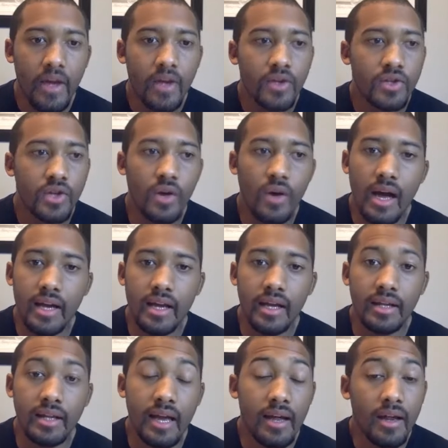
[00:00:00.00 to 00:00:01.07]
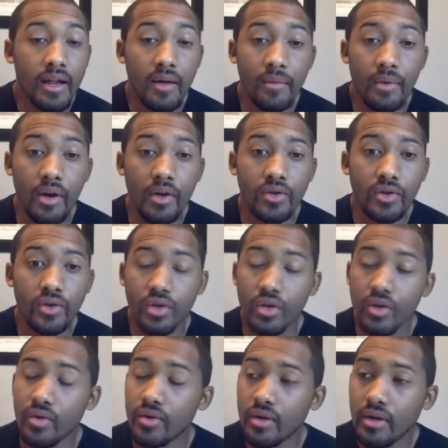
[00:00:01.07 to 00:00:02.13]
So yeah. I get that. But also,
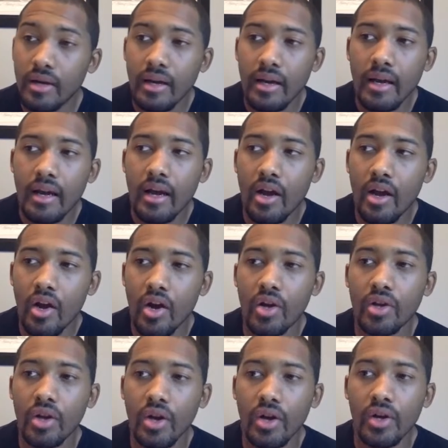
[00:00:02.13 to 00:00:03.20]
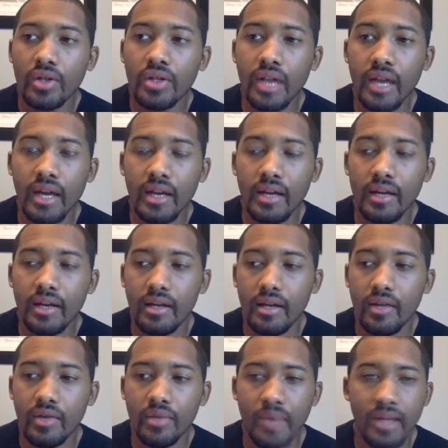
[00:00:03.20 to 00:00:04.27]
too, her taking the
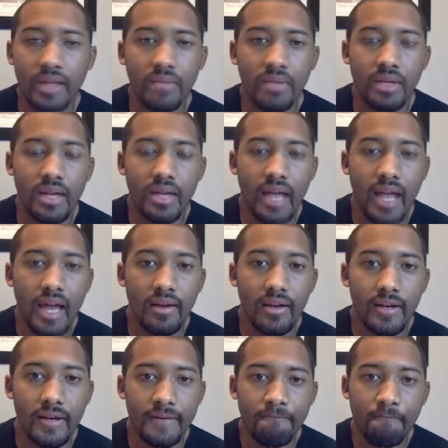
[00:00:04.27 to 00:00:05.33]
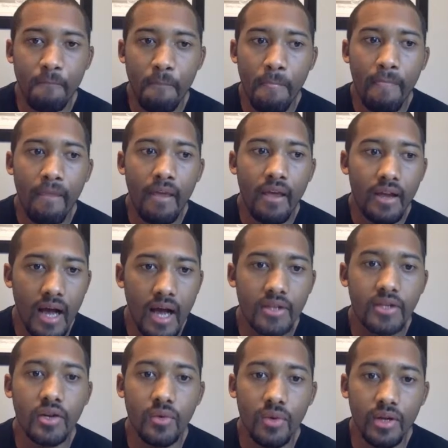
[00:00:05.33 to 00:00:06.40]
responsibility, hey, look,
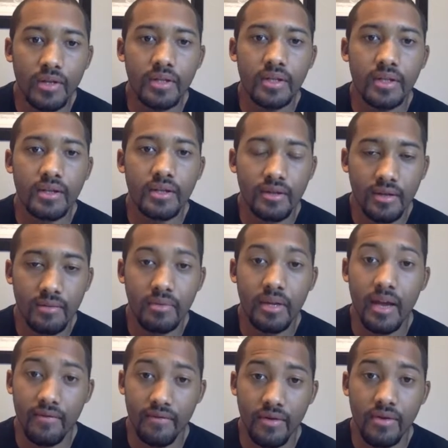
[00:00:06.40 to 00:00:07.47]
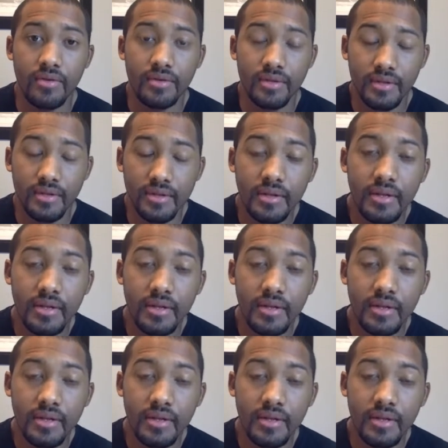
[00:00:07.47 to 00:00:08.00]
consequences, black folks,